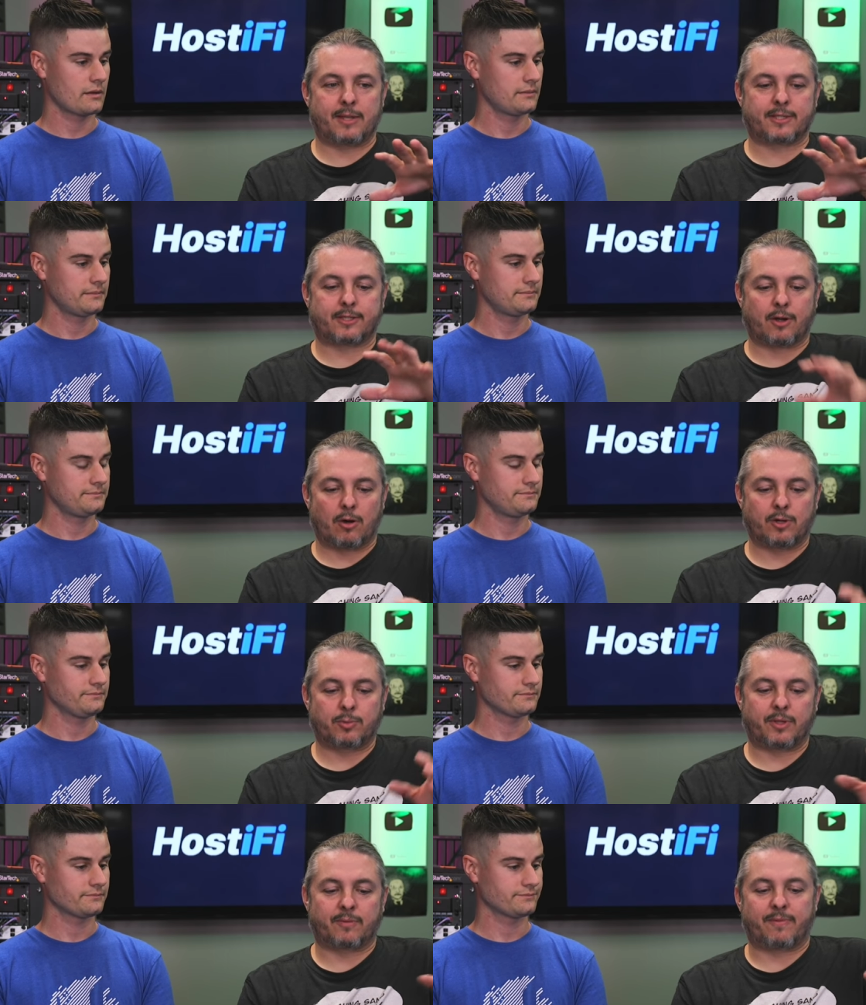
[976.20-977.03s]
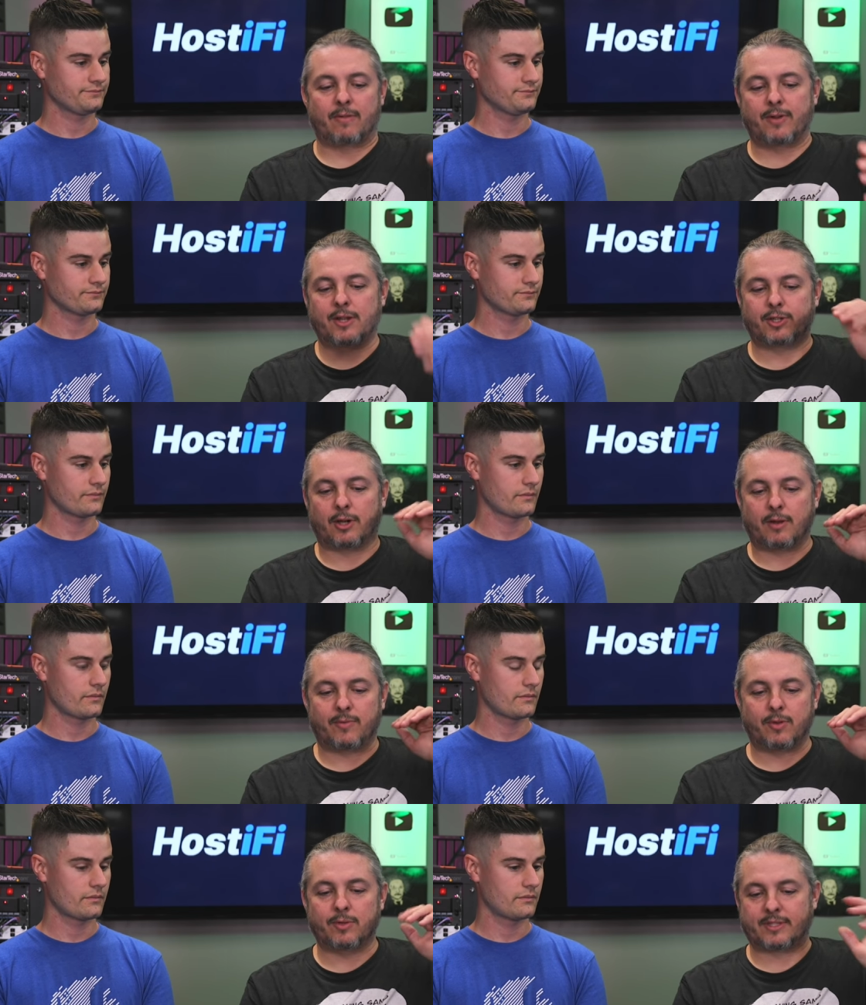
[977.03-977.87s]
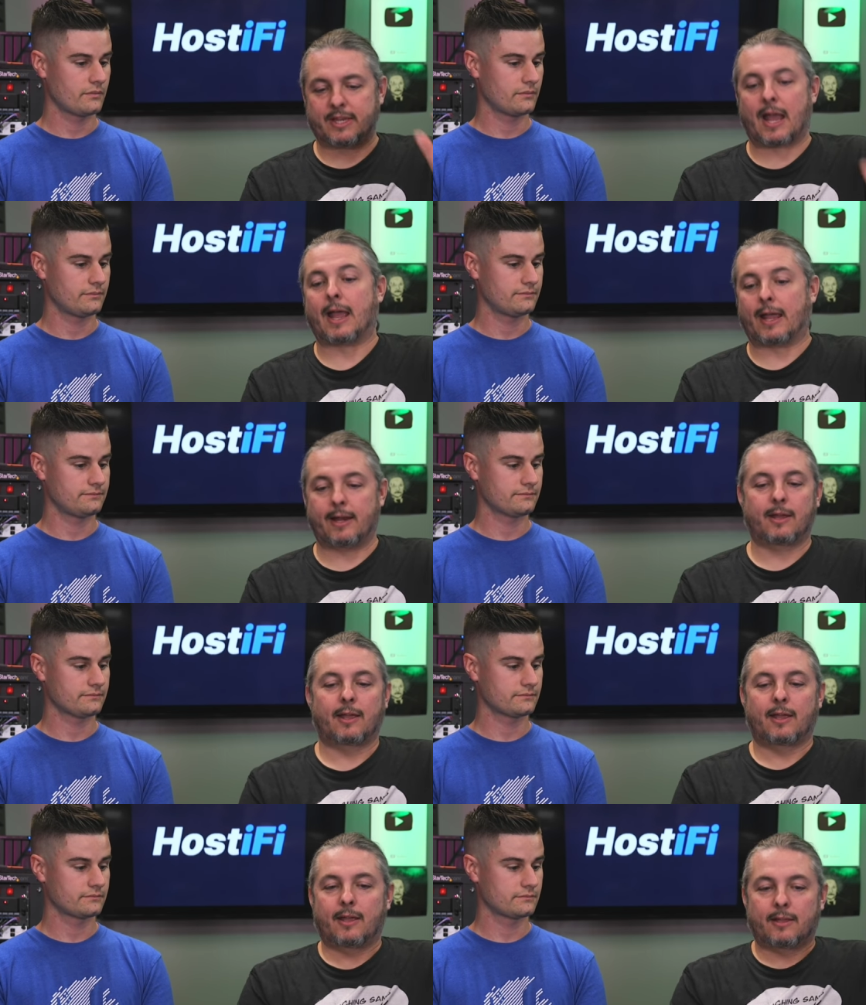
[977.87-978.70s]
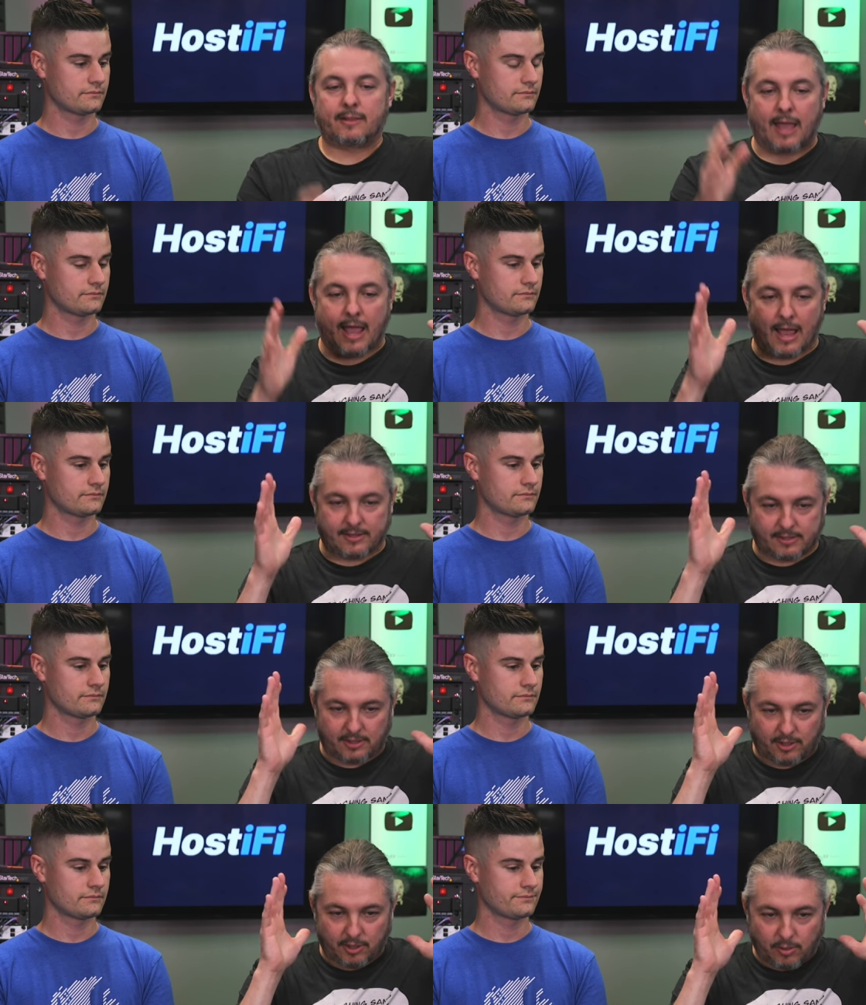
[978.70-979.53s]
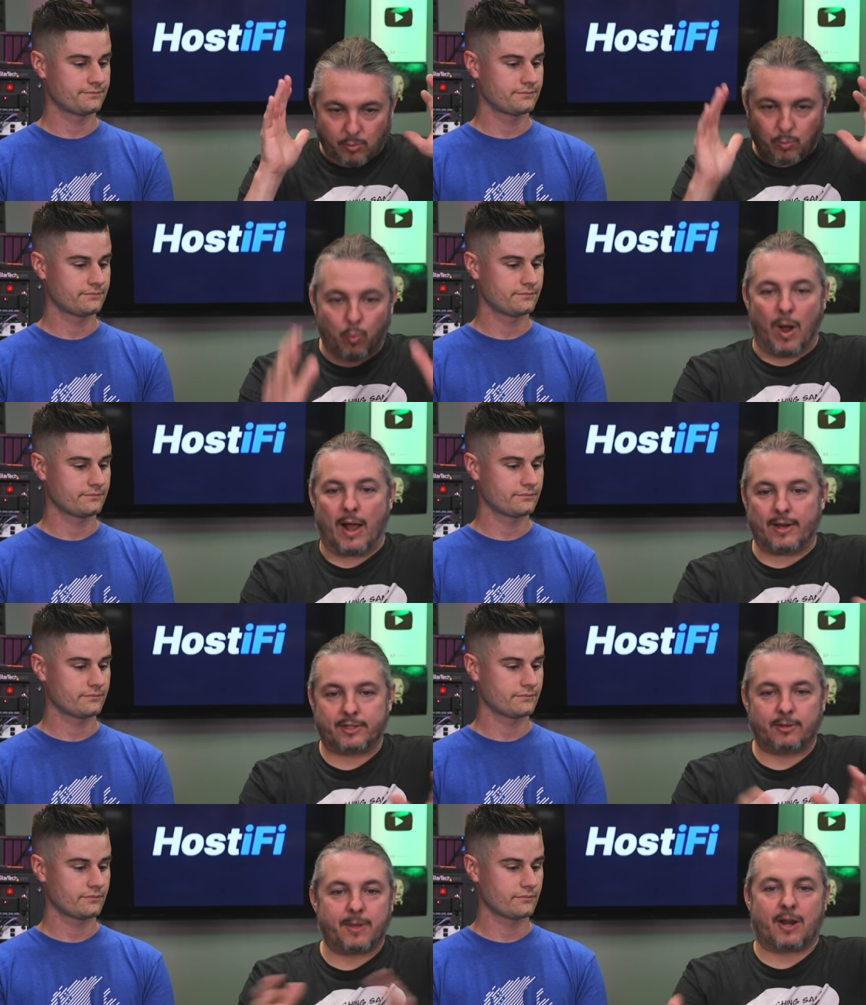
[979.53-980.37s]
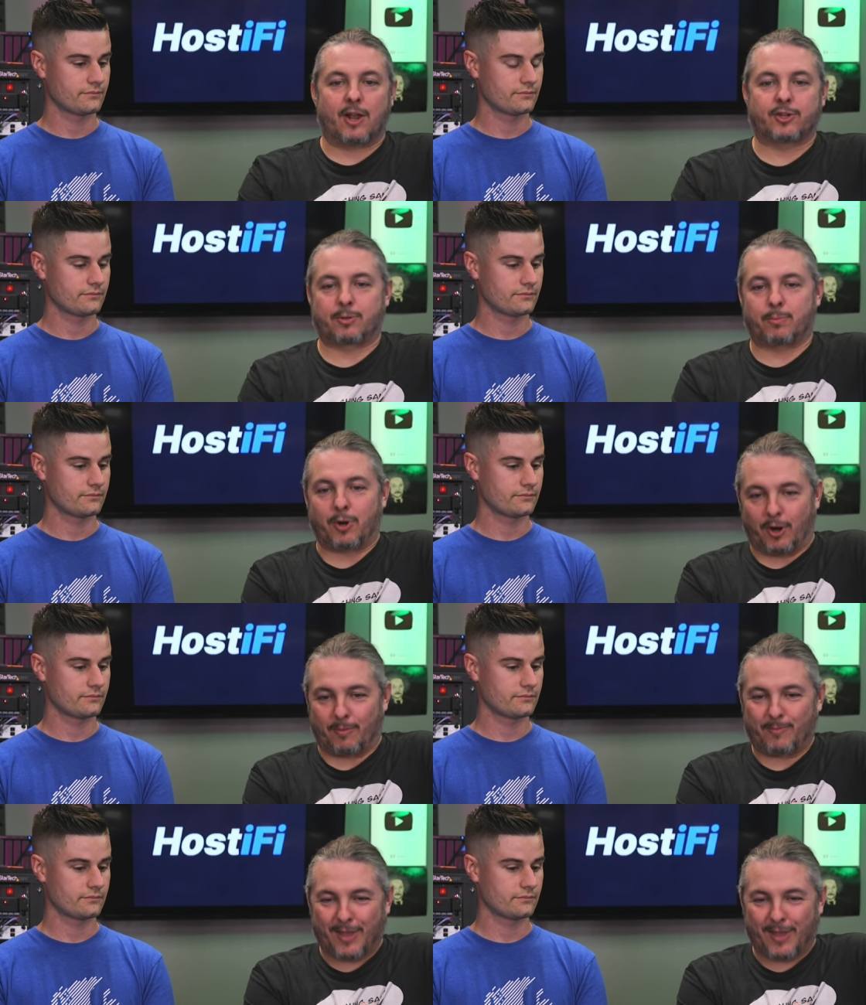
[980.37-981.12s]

Speaker 1: starts with the foundation if you decide that you want to be an entrepreneur.